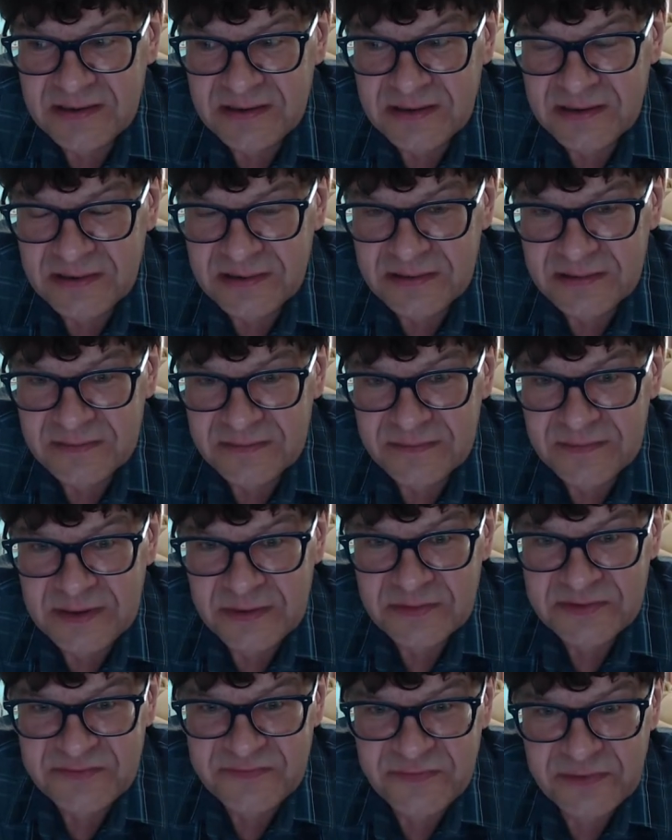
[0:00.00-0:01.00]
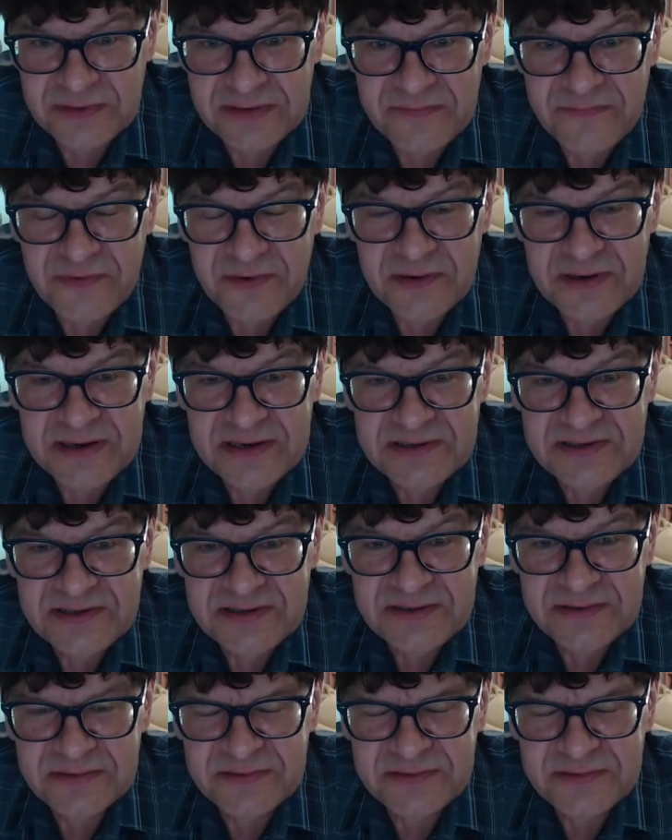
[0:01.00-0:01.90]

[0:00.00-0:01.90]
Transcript: Um, it was fully furnished.